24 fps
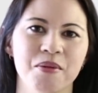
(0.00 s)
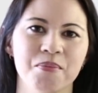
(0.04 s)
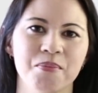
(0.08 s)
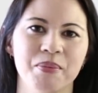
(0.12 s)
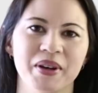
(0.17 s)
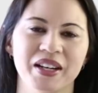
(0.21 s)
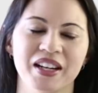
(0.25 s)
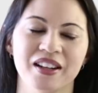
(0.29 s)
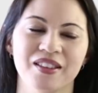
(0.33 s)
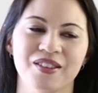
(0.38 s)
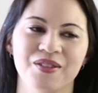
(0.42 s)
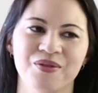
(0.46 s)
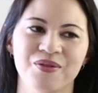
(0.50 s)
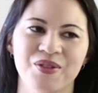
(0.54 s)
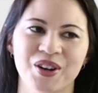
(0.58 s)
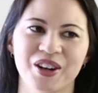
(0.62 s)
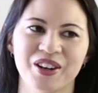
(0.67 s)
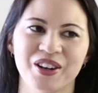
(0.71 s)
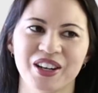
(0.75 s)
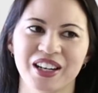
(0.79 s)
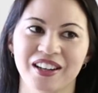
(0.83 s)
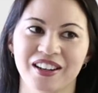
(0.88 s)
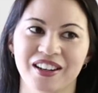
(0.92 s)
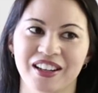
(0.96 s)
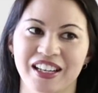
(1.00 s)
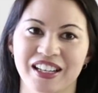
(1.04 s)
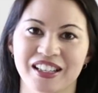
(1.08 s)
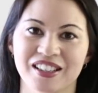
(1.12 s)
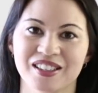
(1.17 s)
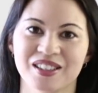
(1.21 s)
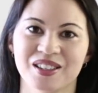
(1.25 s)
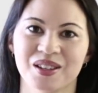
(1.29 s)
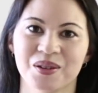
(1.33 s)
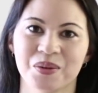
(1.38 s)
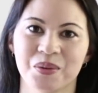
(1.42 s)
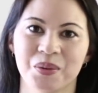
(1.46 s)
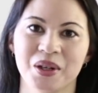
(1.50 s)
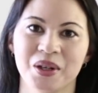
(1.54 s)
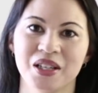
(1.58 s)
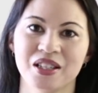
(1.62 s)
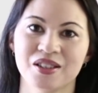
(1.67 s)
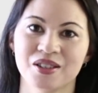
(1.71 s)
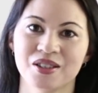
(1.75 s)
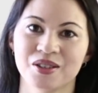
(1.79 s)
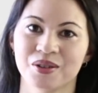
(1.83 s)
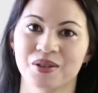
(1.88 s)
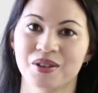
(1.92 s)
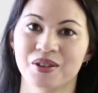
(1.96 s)
But at the very least, we
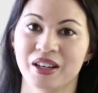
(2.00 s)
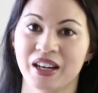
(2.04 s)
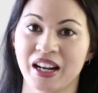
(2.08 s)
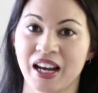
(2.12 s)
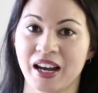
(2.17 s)
shouldn't